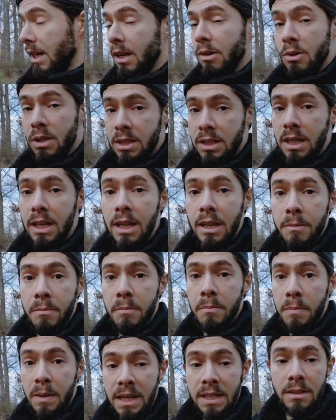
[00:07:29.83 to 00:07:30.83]
I was really
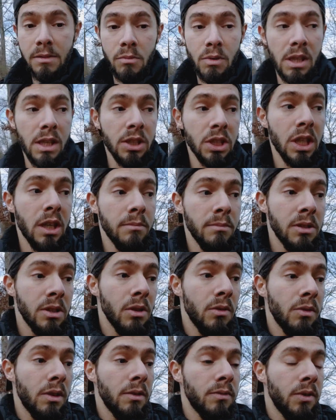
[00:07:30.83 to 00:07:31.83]
impressed with the sharpness
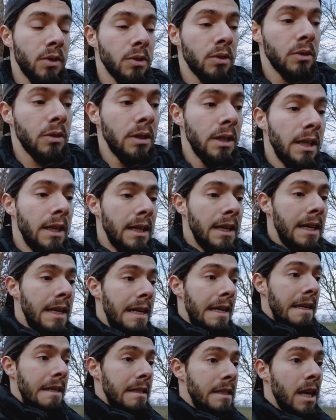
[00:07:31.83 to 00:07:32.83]
of the photo
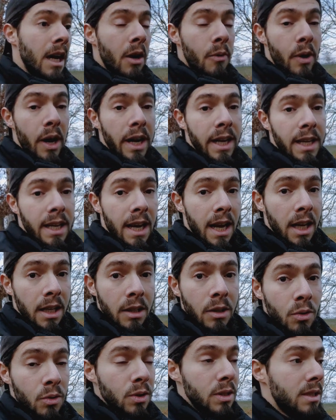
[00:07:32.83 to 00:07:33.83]
now I
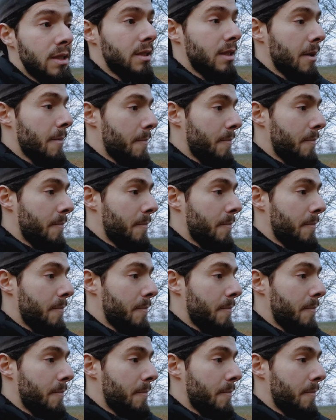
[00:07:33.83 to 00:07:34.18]
can use